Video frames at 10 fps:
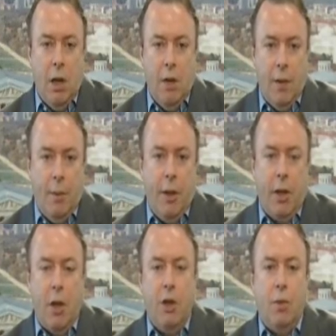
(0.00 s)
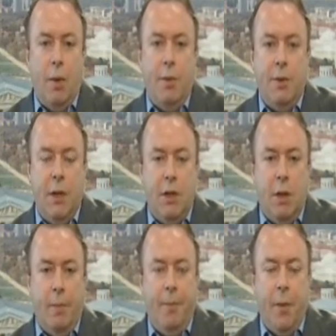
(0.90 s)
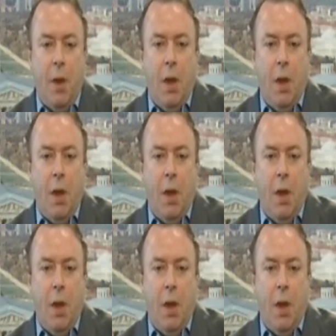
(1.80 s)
November. They're going to represent him